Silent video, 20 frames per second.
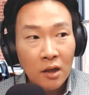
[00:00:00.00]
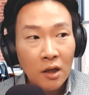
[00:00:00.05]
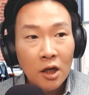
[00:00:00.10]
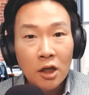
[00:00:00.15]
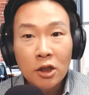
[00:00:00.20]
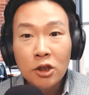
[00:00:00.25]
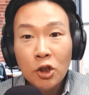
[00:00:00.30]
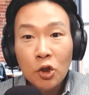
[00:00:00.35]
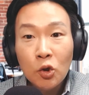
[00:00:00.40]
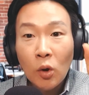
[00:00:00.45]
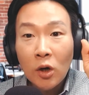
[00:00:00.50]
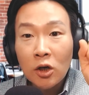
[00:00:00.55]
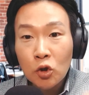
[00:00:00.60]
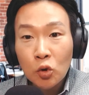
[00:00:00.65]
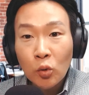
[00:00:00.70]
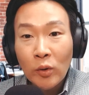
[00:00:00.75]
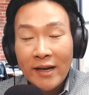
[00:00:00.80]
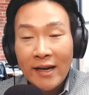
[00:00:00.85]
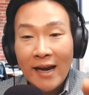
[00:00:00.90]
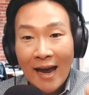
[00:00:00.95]
to
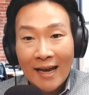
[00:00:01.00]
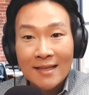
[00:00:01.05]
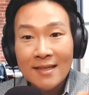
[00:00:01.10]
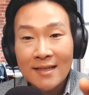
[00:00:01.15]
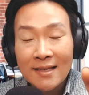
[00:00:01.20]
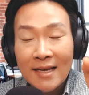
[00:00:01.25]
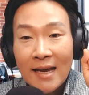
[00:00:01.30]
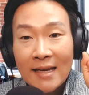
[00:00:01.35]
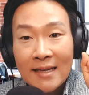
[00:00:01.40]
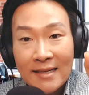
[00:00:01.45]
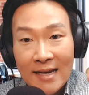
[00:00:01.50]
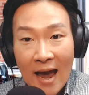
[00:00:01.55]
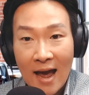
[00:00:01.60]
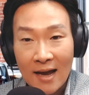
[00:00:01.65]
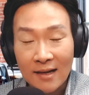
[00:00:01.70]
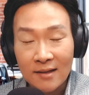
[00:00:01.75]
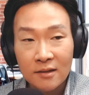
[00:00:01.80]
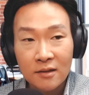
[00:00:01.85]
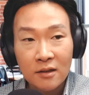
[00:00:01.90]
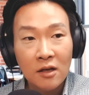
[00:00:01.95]
agree and say
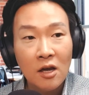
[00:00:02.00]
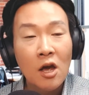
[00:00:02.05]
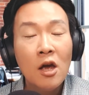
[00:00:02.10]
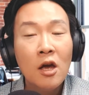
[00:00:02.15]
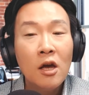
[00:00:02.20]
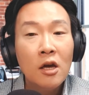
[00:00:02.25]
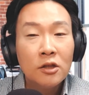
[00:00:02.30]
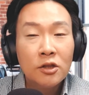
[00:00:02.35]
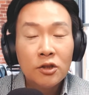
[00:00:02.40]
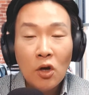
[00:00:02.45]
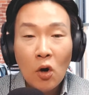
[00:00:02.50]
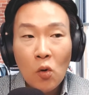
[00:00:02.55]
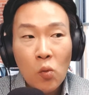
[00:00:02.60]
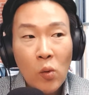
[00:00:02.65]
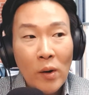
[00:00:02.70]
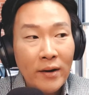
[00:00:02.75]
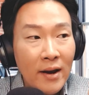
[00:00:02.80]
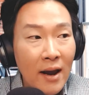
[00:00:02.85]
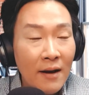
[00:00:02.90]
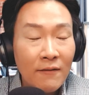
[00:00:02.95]
yes. So
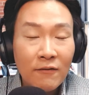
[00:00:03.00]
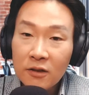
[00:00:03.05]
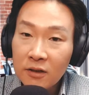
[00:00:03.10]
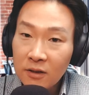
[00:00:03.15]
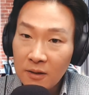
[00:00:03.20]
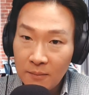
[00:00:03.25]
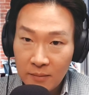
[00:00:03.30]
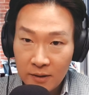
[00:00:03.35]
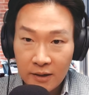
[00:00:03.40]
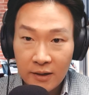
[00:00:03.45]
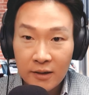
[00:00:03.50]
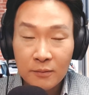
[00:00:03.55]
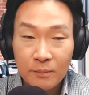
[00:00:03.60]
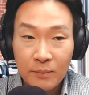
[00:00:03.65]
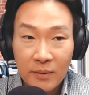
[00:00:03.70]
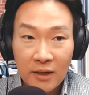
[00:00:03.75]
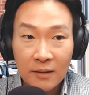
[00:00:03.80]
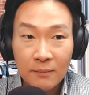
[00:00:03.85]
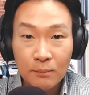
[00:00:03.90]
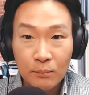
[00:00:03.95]
whenever somebody is
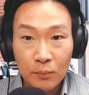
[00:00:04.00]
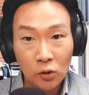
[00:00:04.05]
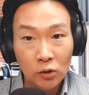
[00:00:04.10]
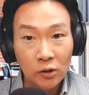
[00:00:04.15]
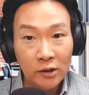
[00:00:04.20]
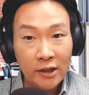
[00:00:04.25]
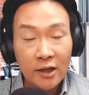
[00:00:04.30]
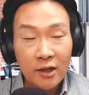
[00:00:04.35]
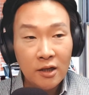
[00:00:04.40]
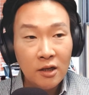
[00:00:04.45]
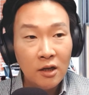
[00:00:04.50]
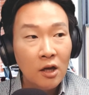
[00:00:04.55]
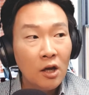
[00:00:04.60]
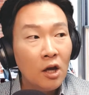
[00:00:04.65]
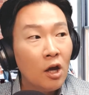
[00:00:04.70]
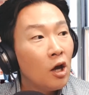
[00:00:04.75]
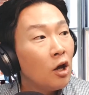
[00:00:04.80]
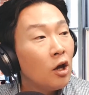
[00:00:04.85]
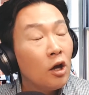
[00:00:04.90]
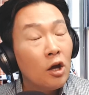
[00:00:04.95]
being bullied,
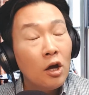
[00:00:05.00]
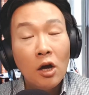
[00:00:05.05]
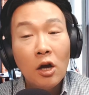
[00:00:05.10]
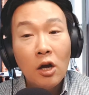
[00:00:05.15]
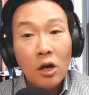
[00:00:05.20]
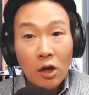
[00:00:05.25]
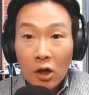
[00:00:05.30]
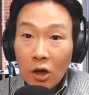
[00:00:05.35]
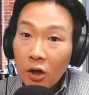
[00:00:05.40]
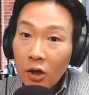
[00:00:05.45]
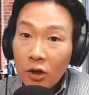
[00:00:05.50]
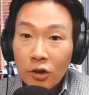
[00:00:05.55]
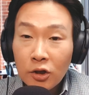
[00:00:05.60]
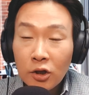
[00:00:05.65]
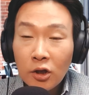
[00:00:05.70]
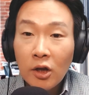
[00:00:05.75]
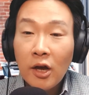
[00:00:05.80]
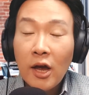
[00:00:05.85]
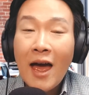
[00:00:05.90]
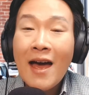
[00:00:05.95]

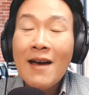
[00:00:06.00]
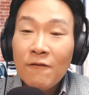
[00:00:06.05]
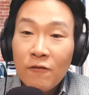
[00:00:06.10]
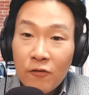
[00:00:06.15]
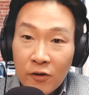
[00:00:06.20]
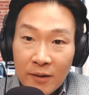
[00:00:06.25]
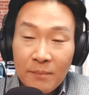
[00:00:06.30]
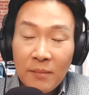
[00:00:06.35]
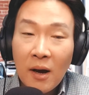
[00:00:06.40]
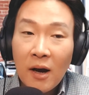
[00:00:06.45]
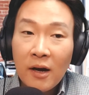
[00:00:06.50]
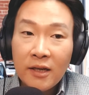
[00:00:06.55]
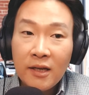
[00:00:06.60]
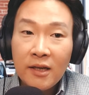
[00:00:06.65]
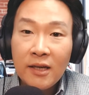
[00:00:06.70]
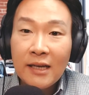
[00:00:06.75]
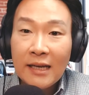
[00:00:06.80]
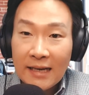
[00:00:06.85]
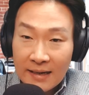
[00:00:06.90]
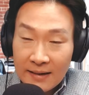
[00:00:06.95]

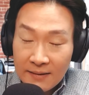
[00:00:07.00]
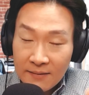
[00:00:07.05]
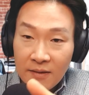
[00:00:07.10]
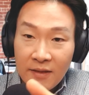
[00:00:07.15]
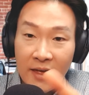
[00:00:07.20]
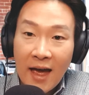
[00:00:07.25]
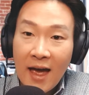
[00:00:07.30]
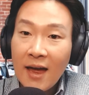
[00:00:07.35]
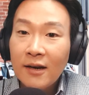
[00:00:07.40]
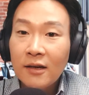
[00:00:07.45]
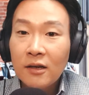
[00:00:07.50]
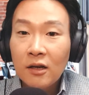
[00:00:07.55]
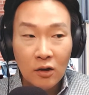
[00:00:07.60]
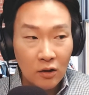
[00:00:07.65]
everybody in that